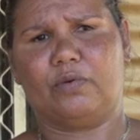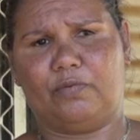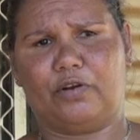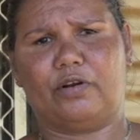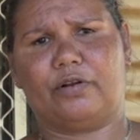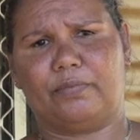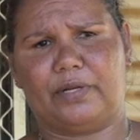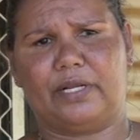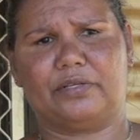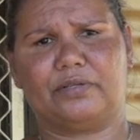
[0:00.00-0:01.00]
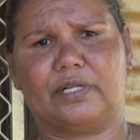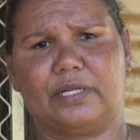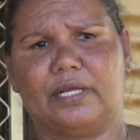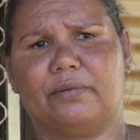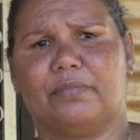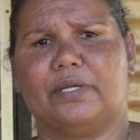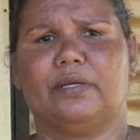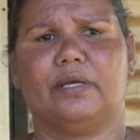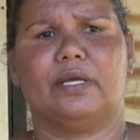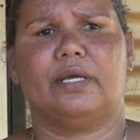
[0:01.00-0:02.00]
we've got a lot of potential that can be
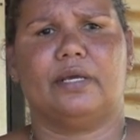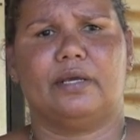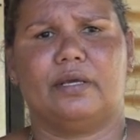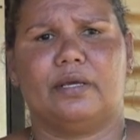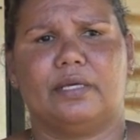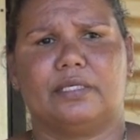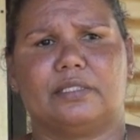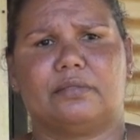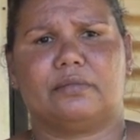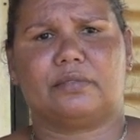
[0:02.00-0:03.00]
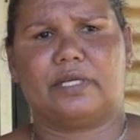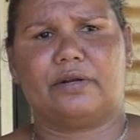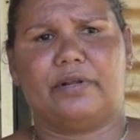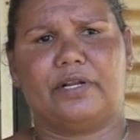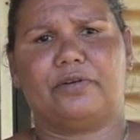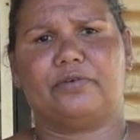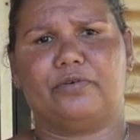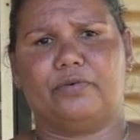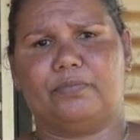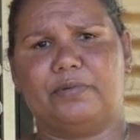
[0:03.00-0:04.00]
generated
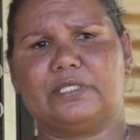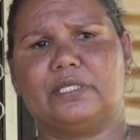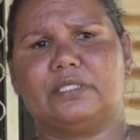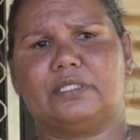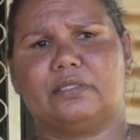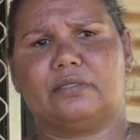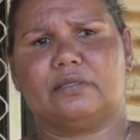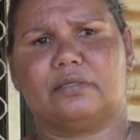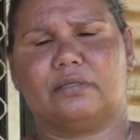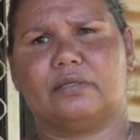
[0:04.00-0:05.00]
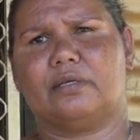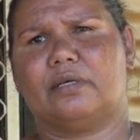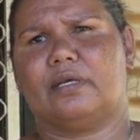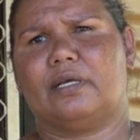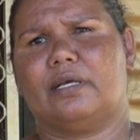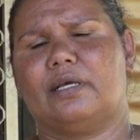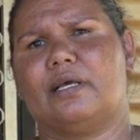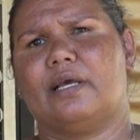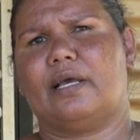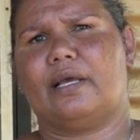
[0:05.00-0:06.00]
into business
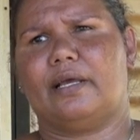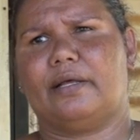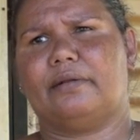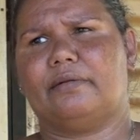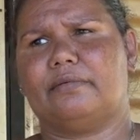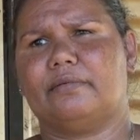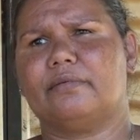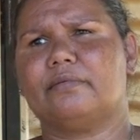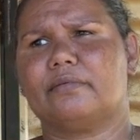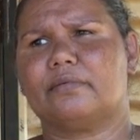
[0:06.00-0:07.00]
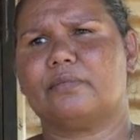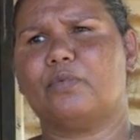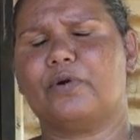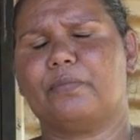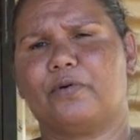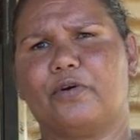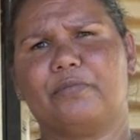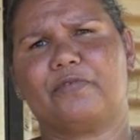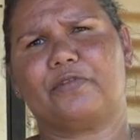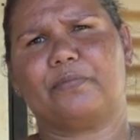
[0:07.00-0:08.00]
and more
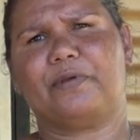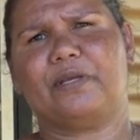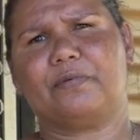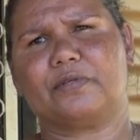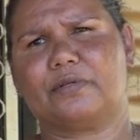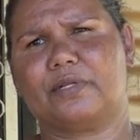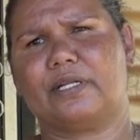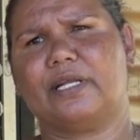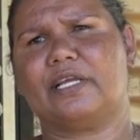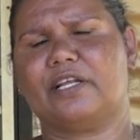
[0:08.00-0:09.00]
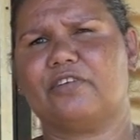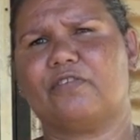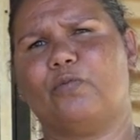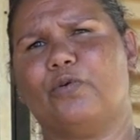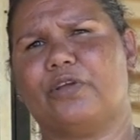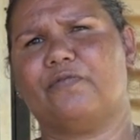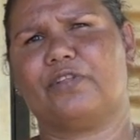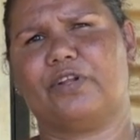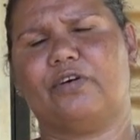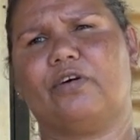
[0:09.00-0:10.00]
employment for the people so that they can get off working for
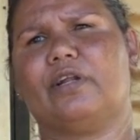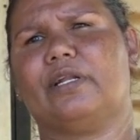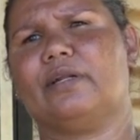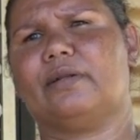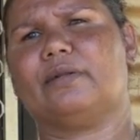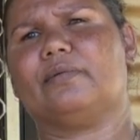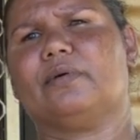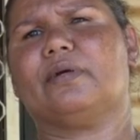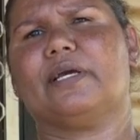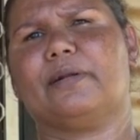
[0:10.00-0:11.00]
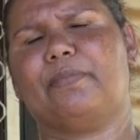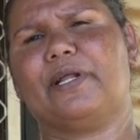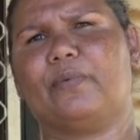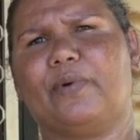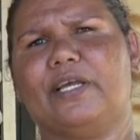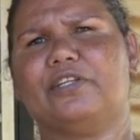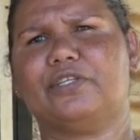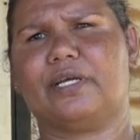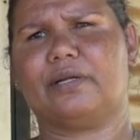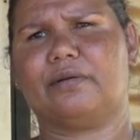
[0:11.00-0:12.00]
the doll and get a better wage
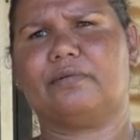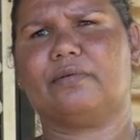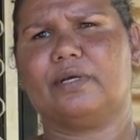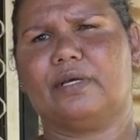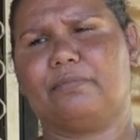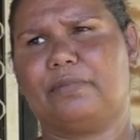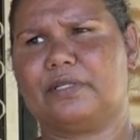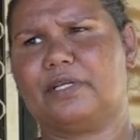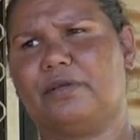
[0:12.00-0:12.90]
and build the